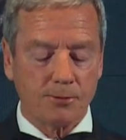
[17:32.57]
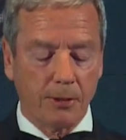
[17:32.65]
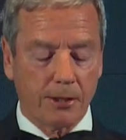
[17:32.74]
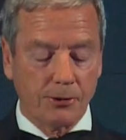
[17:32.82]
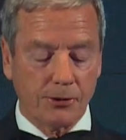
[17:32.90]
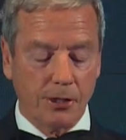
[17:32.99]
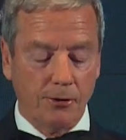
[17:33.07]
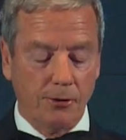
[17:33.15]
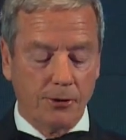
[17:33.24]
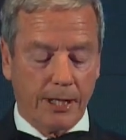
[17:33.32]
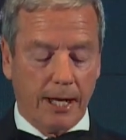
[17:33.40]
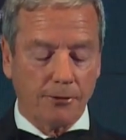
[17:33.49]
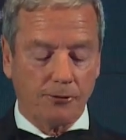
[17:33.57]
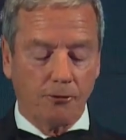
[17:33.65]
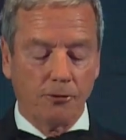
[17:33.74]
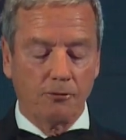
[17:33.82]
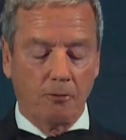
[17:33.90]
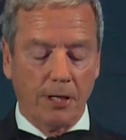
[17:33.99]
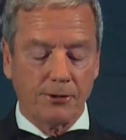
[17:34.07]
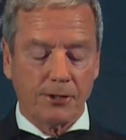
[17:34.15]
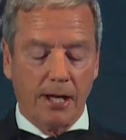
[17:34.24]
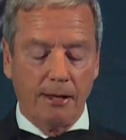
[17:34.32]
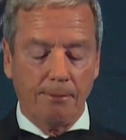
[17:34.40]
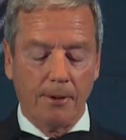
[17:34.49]
we continue to cut through the red
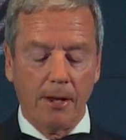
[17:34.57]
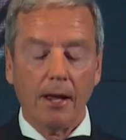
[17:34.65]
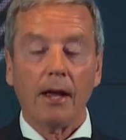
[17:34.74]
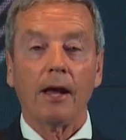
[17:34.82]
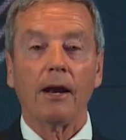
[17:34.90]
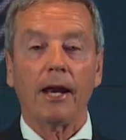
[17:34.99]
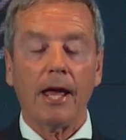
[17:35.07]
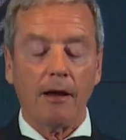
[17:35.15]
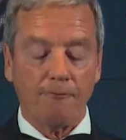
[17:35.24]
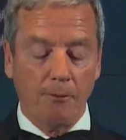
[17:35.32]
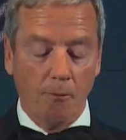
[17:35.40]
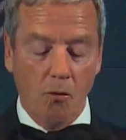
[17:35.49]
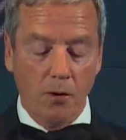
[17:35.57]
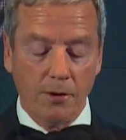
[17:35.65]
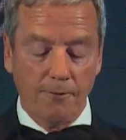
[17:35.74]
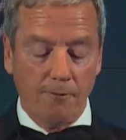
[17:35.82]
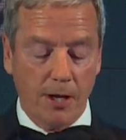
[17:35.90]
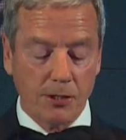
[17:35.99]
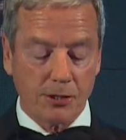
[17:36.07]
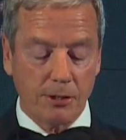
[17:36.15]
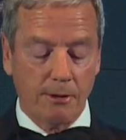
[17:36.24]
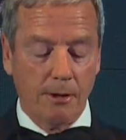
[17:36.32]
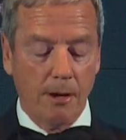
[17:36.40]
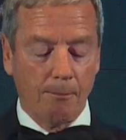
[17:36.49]
tape and allow for more innovation,